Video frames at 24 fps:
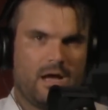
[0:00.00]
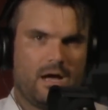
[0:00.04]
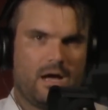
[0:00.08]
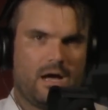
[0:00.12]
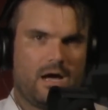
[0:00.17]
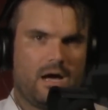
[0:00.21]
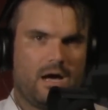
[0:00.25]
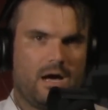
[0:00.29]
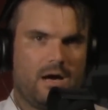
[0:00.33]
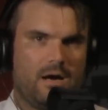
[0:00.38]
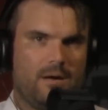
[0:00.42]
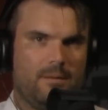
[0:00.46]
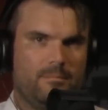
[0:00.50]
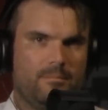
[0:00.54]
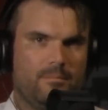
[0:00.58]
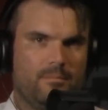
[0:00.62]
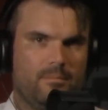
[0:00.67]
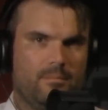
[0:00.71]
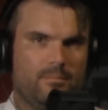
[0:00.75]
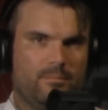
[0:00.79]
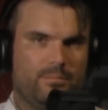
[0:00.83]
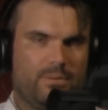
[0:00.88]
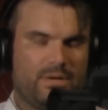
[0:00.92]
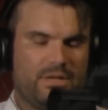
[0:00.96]

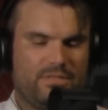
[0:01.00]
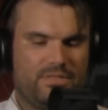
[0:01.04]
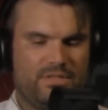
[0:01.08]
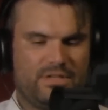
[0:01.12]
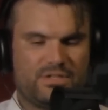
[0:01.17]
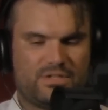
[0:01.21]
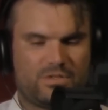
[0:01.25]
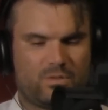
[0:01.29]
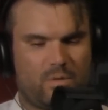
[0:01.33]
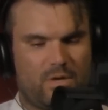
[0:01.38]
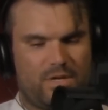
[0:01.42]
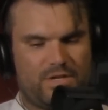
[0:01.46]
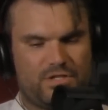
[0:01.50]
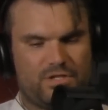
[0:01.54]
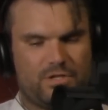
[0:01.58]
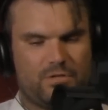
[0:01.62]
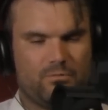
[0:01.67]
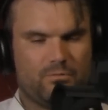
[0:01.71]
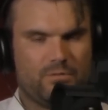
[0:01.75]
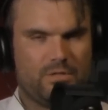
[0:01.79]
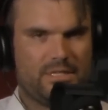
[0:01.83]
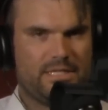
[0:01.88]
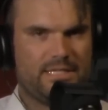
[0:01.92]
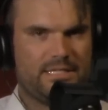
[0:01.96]
Um, but this
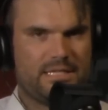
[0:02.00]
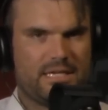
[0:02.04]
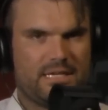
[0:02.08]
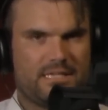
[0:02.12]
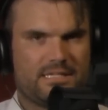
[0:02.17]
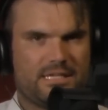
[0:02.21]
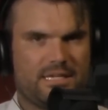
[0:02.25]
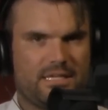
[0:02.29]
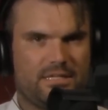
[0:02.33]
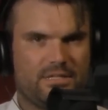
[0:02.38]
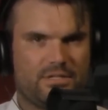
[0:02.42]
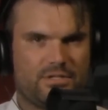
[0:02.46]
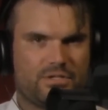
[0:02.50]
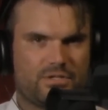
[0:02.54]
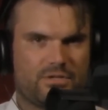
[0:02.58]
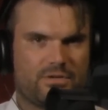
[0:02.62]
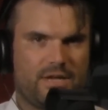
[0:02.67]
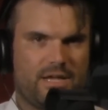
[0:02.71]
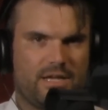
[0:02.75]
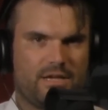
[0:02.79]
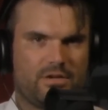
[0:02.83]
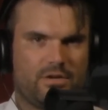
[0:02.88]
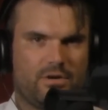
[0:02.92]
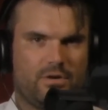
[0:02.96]
question really does
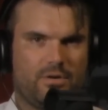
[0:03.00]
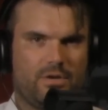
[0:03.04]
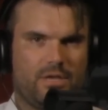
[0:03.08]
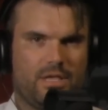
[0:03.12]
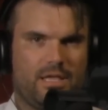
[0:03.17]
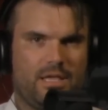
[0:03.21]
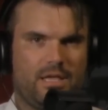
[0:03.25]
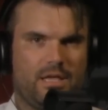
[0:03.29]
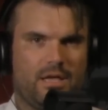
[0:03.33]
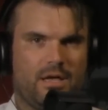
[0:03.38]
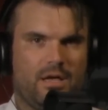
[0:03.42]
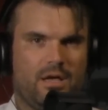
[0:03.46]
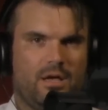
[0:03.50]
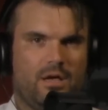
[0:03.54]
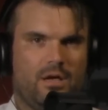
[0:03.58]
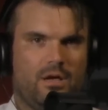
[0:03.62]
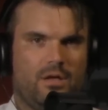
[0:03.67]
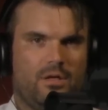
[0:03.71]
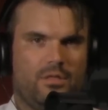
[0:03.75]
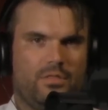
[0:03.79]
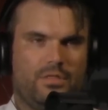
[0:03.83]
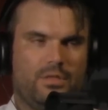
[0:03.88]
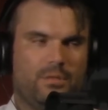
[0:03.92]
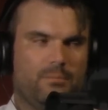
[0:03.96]
illustrate, Cody,
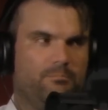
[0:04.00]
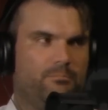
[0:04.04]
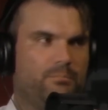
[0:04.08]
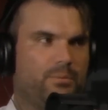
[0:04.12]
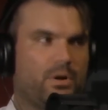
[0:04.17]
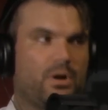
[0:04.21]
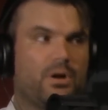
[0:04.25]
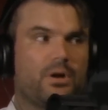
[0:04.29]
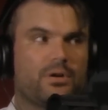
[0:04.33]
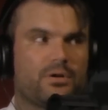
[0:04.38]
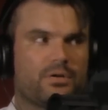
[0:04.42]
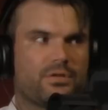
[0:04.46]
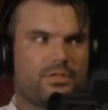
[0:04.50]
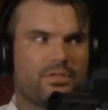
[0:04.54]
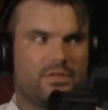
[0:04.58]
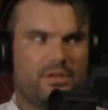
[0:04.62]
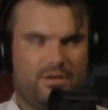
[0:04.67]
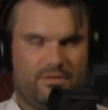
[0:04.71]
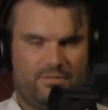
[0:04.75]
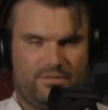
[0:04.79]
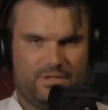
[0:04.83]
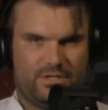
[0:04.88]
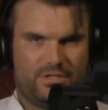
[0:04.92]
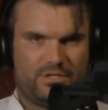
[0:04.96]
the birth
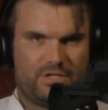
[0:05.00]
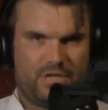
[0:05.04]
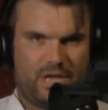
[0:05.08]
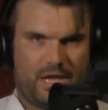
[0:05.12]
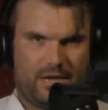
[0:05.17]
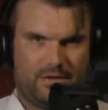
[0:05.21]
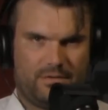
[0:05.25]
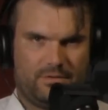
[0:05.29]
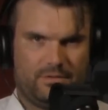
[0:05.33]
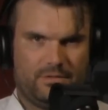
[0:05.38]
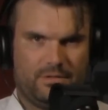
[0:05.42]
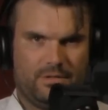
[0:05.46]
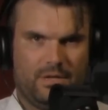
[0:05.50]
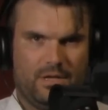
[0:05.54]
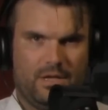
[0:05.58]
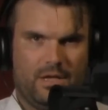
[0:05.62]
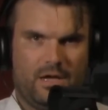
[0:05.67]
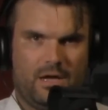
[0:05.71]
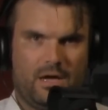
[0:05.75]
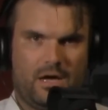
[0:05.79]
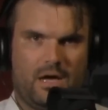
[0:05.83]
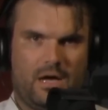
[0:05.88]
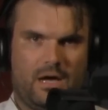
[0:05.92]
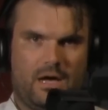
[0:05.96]
of this channel.
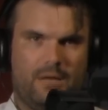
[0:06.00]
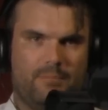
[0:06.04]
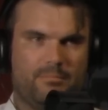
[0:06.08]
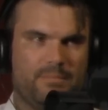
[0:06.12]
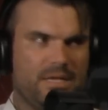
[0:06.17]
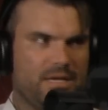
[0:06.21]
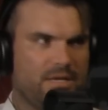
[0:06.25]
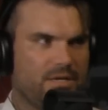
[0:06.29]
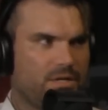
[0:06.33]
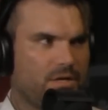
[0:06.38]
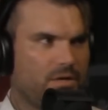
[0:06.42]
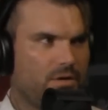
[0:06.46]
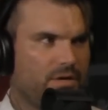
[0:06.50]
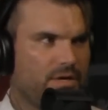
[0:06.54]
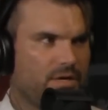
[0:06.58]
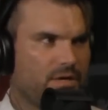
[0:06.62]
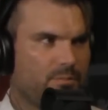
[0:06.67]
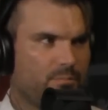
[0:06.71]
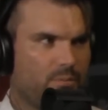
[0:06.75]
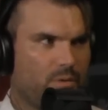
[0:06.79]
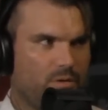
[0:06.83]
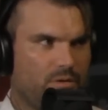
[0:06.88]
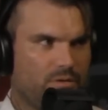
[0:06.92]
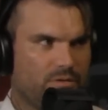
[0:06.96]
Uh, me and Cody
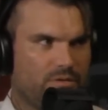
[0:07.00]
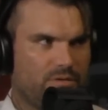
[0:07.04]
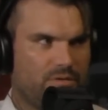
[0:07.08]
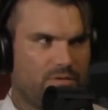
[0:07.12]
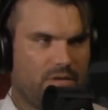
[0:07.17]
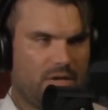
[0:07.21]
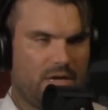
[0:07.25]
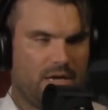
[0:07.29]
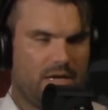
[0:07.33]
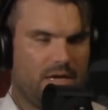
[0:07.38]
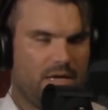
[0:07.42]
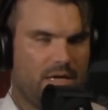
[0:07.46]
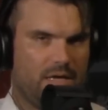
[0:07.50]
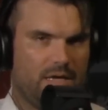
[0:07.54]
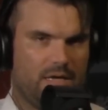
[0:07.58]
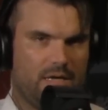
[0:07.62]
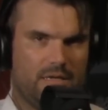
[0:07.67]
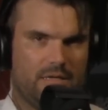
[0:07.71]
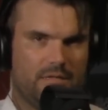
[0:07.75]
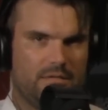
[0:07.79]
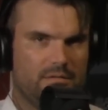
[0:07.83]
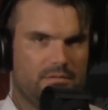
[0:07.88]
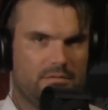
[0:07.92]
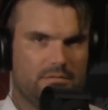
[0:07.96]
are both
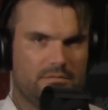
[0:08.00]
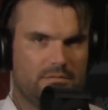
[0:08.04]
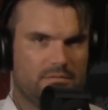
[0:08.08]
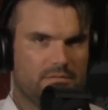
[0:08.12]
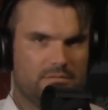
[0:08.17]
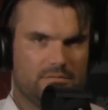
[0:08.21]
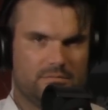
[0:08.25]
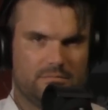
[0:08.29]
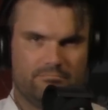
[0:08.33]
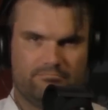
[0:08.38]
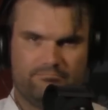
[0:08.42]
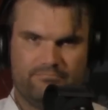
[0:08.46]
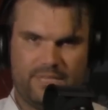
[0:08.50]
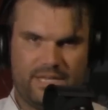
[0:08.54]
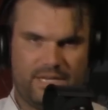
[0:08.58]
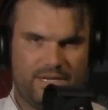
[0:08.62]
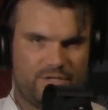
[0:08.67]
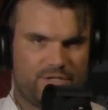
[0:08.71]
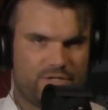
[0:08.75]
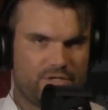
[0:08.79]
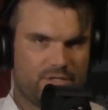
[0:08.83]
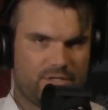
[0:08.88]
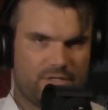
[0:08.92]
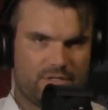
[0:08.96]
uh,
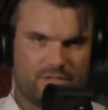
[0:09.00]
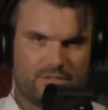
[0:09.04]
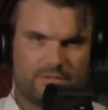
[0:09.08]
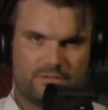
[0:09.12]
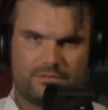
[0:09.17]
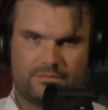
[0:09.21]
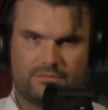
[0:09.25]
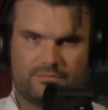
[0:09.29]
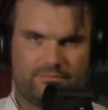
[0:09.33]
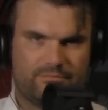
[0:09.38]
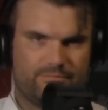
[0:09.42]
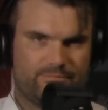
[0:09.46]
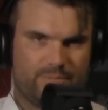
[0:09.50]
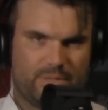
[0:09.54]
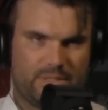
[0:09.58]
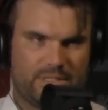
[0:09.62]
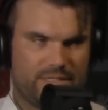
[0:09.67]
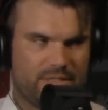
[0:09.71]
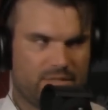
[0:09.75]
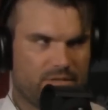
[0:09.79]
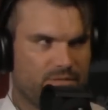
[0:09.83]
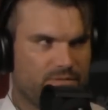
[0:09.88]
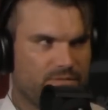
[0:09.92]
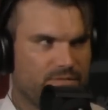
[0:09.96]
miniature
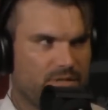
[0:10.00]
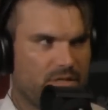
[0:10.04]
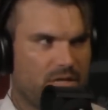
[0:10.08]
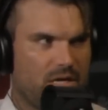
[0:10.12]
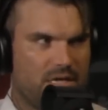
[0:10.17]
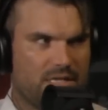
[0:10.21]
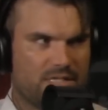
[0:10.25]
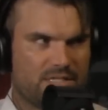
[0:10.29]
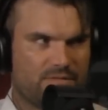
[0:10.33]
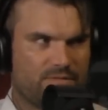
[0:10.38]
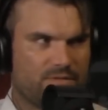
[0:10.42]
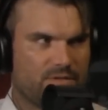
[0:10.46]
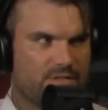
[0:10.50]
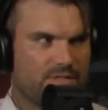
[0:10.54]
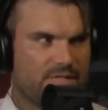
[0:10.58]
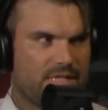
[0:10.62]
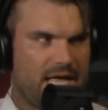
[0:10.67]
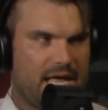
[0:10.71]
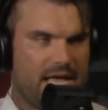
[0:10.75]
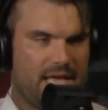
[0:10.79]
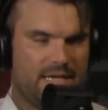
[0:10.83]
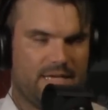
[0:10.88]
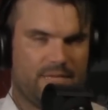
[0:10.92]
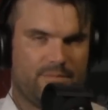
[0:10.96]
political philosophers
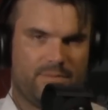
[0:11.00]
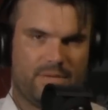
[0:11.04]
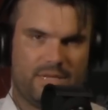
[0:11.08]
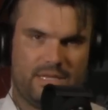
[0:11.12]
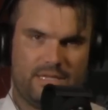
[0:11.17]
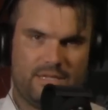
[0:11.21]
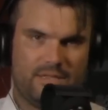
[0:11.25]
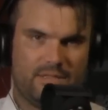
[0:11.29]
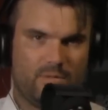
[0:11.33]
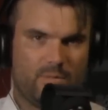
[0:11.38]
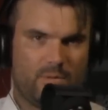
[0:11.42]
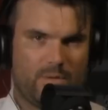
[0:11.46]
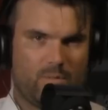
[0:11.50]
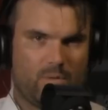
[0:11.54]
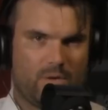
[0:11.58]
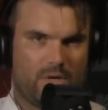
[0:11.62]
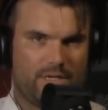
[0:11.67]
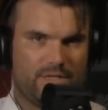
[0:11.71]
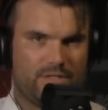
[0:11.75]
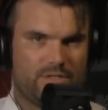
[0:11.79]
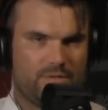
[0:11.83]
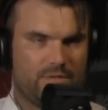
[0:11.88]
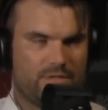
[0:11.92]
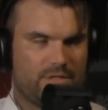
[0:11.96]
that had an opinion that we
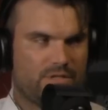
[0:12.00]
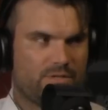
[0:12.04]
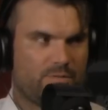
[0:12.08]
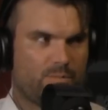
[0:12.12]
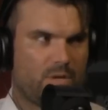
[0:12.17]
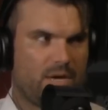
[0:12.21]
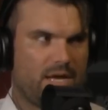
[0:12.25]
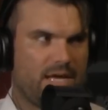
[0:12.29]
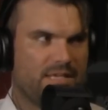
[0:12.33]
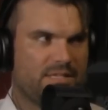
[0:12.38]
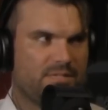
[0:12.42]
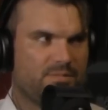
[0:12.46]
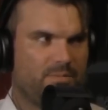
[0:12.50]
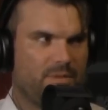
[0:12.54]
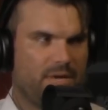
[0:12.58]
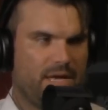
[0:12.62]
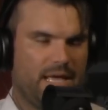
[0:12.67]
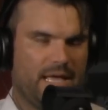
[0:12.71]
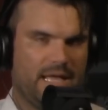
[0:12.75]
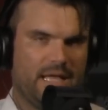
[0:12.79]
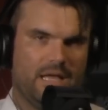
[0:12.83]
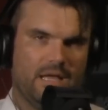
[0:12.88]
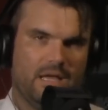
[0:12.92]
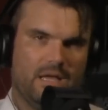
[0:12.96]
wanted to express,
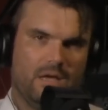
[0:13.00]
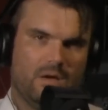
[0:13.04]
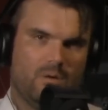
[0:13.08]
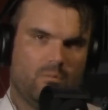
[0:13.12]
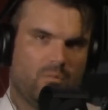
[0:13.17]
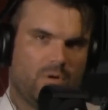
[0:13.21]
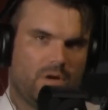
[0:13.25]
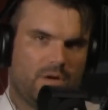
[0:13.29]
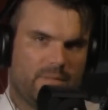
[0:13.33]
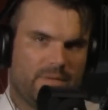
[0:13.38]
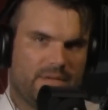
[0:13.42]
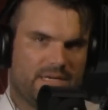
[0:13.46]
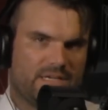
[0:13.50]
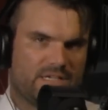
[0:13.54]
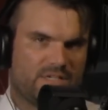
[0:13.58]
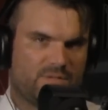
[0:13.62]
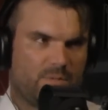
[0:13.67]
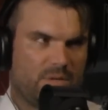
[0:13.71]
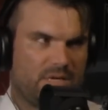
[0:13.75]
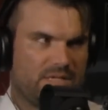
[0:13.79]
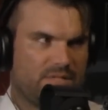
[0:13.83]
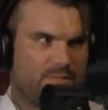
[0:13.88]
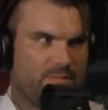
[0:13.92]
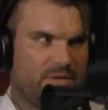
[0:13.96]
but what are we gonna
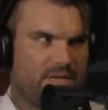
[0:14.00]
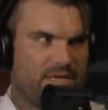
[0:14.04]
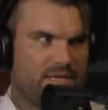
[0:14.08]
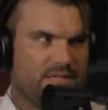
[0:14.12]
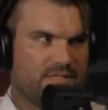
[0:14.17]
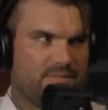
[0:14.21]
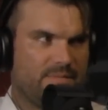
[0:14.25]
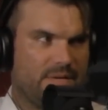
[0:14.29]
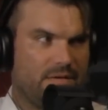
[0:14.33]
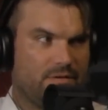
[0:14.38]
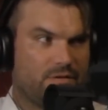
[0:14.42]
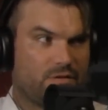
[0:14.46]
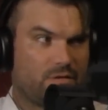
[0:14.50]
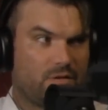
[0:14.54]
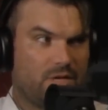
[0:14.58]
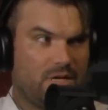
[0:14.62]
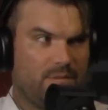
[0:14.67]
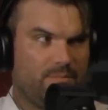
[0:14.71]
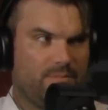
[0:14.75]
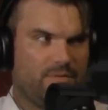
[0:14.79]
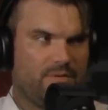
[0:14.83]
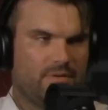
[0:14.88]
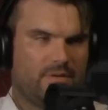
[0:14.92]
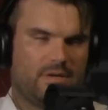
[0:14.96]
express opinions about?
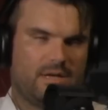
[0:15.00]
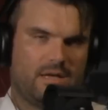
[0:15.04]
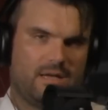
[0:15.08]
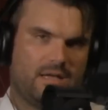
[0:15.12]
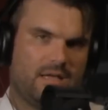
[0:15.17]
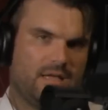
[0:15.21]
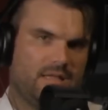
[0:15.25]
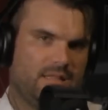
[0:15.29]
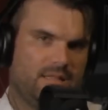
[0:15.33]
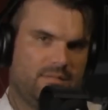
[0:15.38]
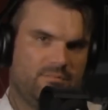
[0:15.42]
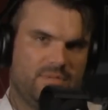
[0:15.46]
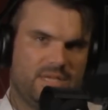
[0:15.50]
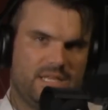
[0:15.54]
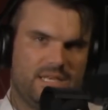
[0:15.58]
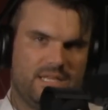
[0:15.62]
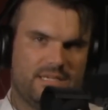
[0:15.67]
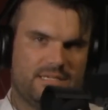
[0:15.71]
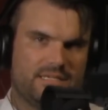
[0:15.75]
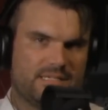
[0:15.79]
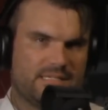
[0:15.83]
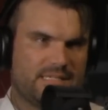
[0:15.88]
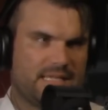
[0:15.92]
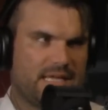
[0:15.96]
Trump? Uh, the
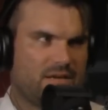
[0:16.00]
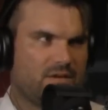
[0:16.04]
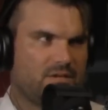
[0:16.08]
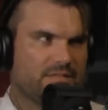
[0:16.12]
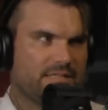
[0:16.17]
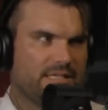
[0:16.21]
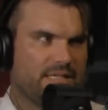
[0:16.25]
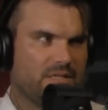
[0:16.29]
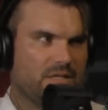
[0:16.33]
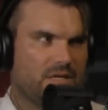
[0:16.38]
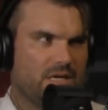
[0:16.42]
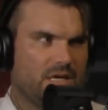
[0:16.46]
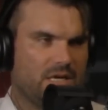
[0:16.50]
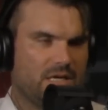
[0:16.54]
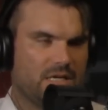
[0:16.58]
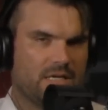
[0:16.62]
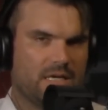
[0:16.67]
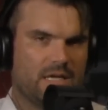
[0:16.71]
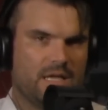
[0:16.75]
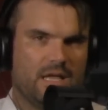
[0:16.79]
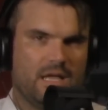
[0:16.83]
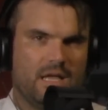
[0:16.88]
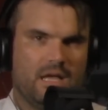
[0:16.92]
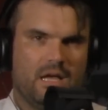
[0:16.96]
media does that all day
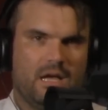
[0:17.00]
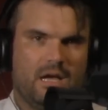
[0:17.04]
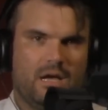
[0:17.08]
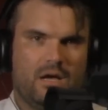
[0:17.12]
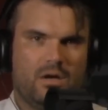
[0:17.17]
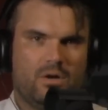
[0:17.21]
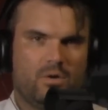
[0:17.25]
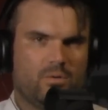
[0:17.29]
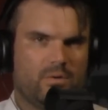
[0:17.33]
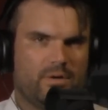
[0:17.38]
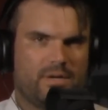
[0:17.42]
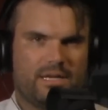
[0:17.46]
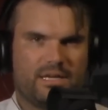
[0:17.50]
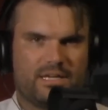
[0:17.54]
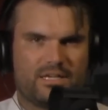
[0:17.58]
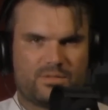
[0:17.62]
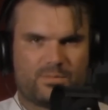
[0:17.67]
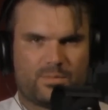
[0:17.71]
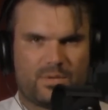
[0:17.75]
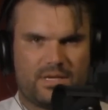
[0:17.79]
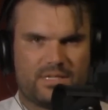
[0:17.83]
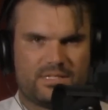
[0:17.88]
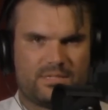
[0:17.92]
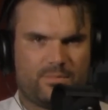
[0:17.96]
long. Who are we gonna
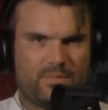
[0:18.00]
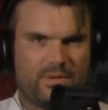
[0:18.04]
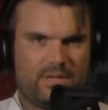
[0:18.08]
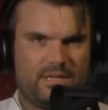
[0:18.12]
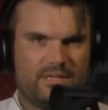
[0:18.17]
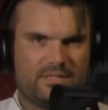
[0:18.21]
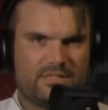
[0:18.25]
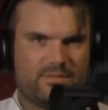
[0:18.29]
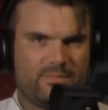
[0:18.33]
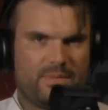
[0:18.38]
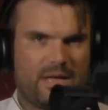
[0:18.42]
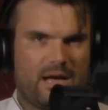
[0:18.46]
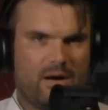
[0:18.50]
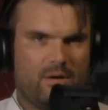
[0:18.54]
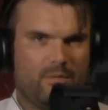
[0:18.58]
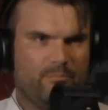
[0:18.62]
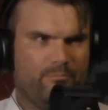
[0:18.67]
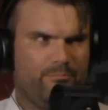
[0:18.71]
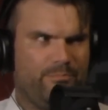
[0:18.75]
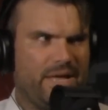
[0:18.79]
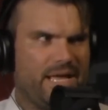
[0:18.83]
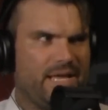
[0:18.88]
express opinions about?